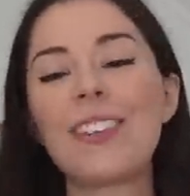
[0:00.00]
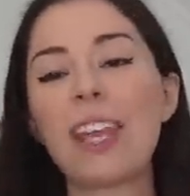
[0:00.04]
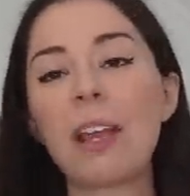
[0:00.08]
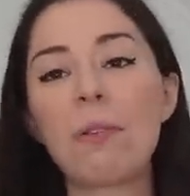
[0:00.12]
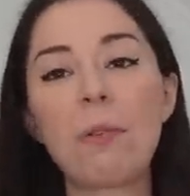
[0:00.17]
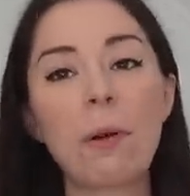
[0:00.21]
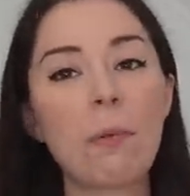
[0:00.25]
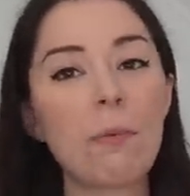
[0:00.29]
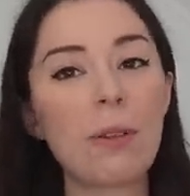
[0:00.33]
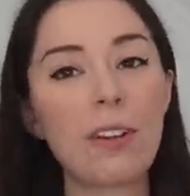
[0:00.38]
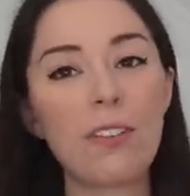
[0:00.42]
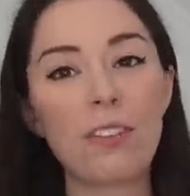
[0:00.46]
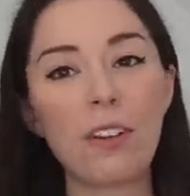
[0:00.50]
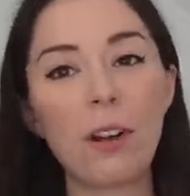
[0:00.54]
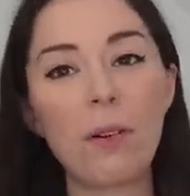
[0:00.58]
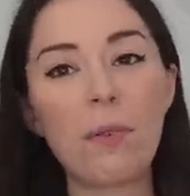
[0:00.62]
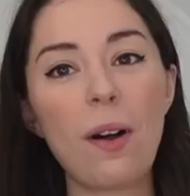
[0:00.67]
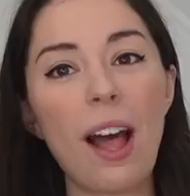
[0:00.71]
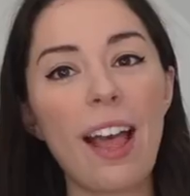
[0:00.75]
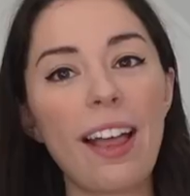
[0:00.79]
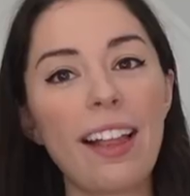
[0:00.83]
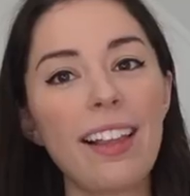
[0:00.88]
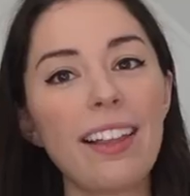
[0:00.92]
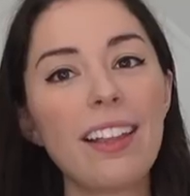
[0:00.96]
It won't be for a
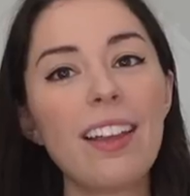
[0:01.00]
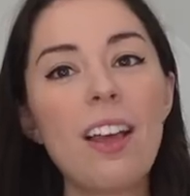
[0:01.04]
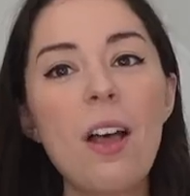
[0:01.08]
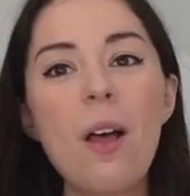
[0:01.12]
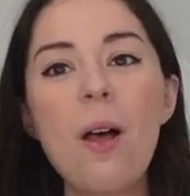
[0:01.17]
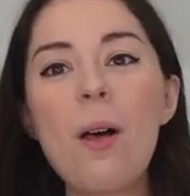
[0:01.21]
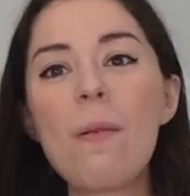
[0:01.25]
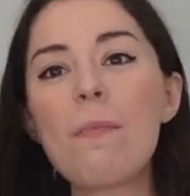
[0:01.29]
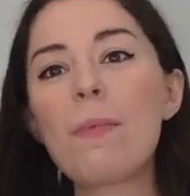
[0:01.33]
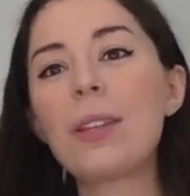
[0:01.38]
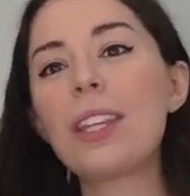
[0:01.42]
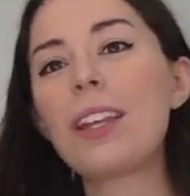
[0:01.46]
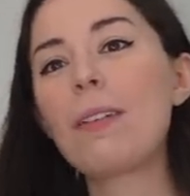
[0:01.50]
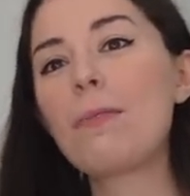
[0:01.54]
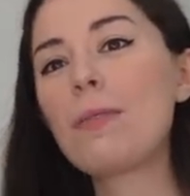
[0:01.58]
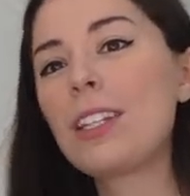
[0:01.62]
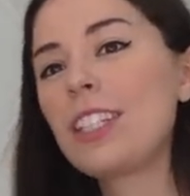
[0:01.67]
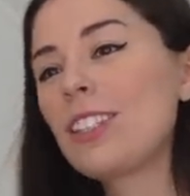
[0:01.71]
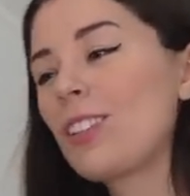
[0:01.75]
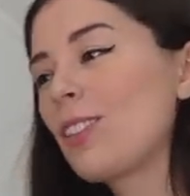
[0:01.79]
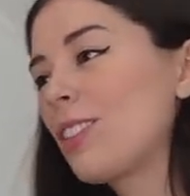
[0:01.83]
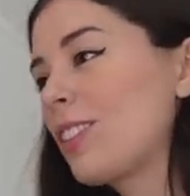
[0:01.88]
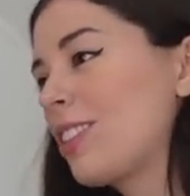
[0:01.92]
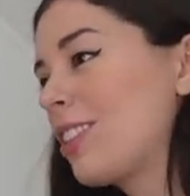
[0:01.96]
while. But that
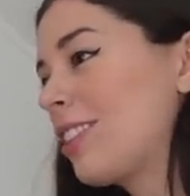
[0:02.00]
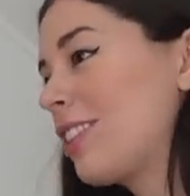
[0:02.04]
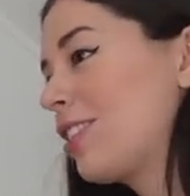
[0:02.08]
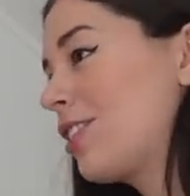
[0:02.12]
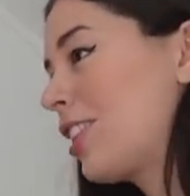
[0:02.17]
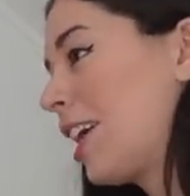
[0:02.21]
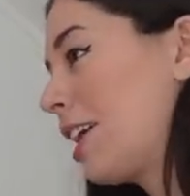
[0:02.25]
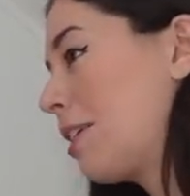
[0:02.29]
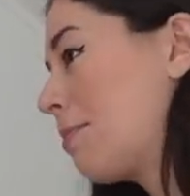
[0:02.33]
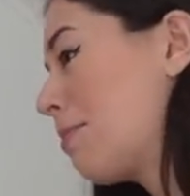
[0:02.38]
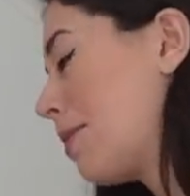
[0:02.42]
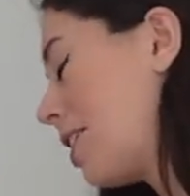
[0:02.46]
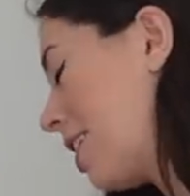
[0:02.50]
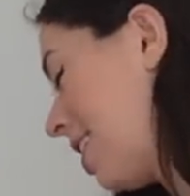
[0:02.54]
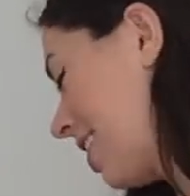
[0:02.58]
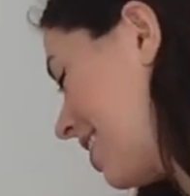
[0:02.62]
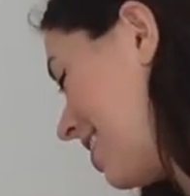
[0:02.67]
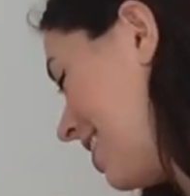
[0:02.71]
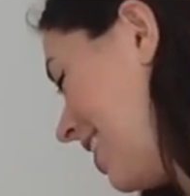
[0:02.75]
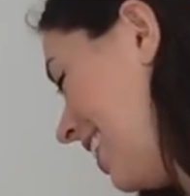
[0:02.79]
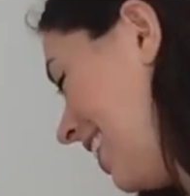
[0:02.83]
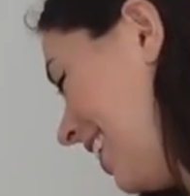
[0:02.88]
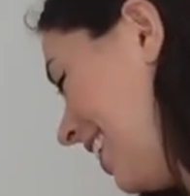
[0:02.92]
means there's still a giant box